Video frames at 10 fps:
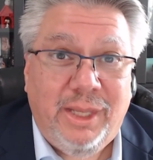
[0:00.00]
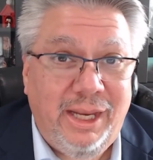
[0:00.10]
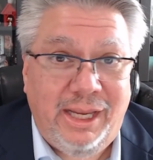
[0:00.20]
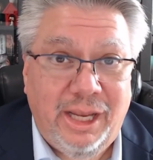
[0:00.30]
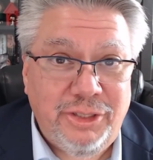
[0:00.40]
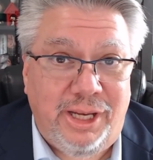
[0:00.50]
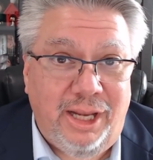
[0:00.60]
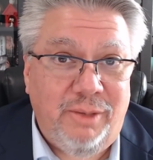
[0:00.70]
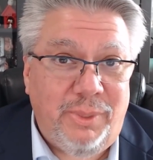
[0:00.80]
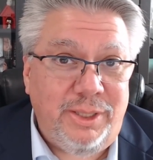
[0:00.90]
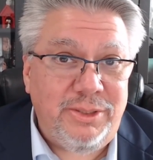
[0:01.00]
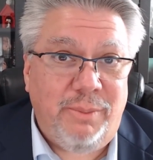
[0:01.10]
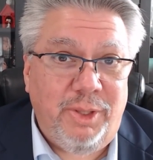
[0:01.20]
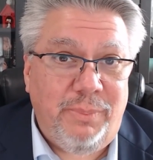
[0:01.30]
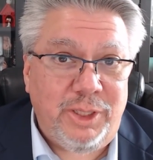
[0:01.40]
getting educated by
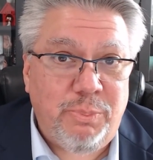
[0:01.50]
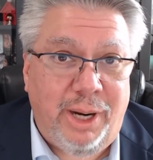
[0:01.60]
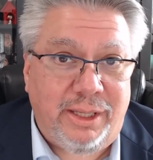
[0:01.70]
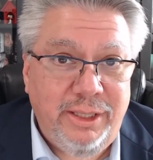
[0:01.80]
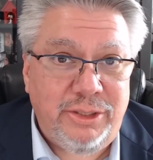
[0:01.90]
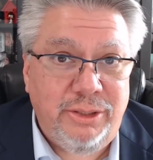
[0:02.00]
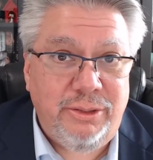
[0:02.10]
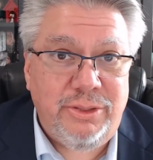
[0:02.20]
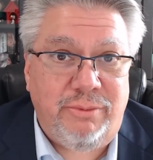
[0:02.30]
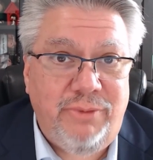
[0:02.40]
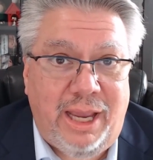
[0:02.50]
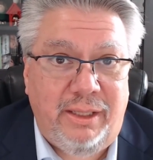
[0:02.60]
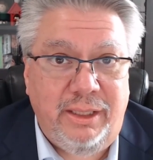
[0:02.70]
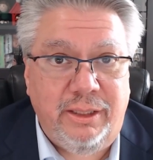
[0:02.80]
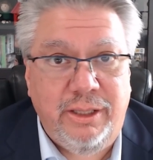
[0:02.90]
some of the best practitioners and
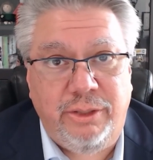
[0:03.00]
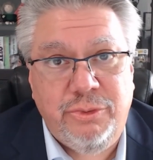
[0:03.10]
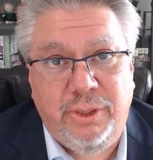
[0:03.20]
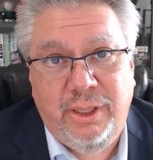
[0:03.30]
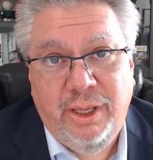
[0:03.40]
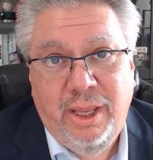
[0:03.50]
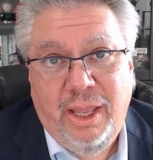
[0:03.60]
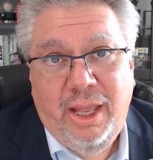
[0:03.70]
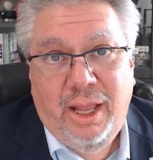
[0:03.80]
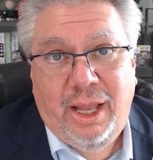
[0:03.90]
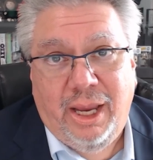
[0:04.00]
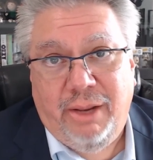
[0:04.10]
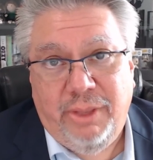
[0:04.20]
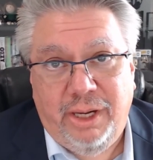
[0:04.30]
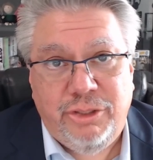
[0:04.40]
faculty in the country.
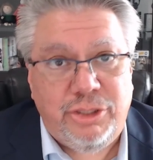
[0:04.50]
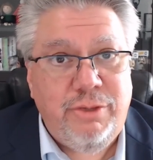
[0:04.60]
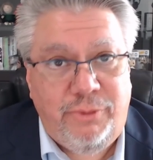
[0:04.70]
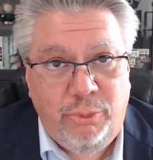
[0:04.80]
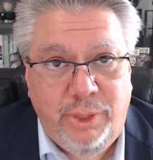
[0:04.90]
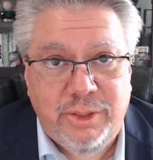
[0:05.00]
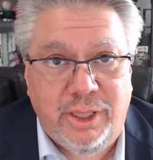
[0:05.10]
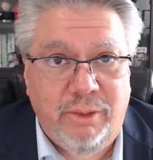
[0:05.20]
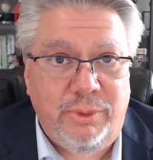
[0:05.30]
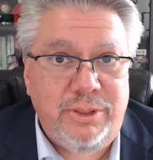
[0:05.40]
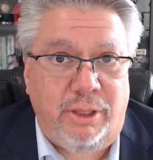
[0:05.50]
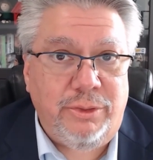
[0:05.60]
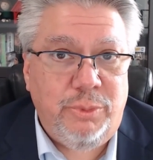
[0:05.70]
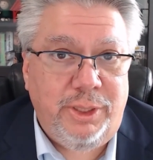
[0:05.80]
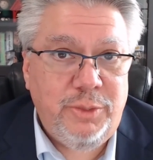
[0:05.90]
And then in just a few weeks, again, we
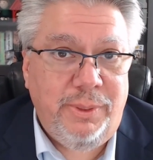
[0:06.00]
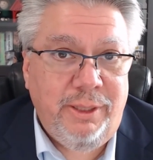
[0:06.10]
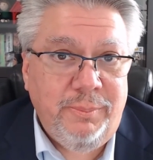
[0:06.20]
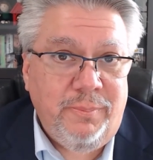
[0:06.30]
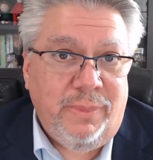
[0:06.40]
start SWGSB.